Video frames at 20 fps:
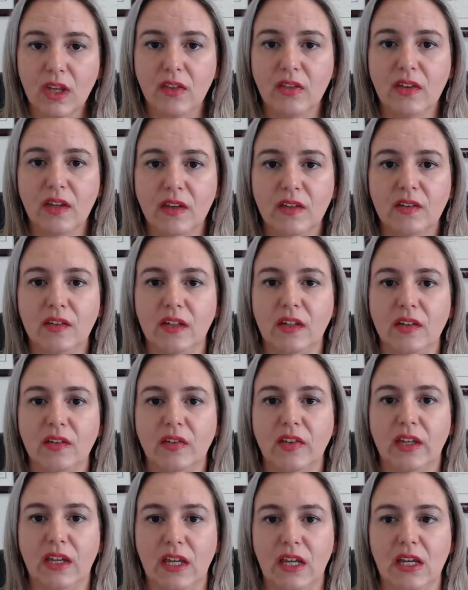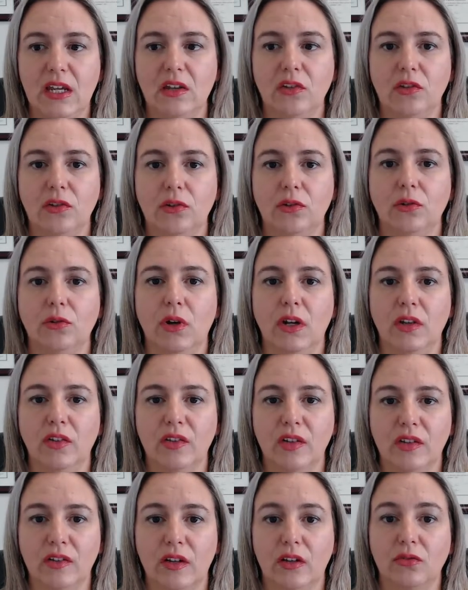This is the key to a
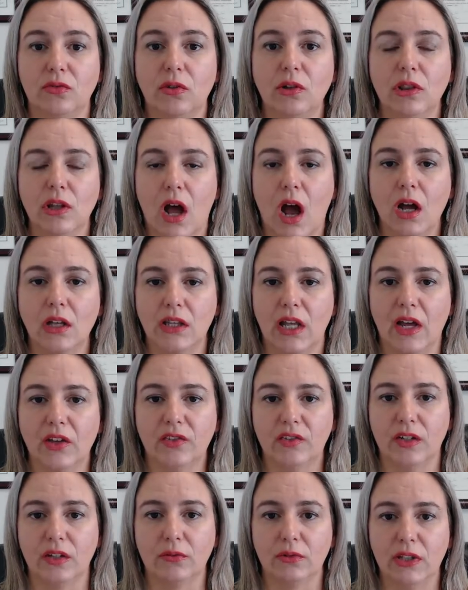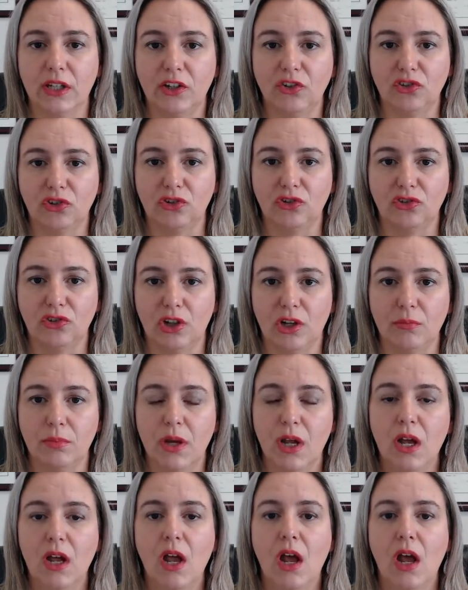successful, long-lasting relationship.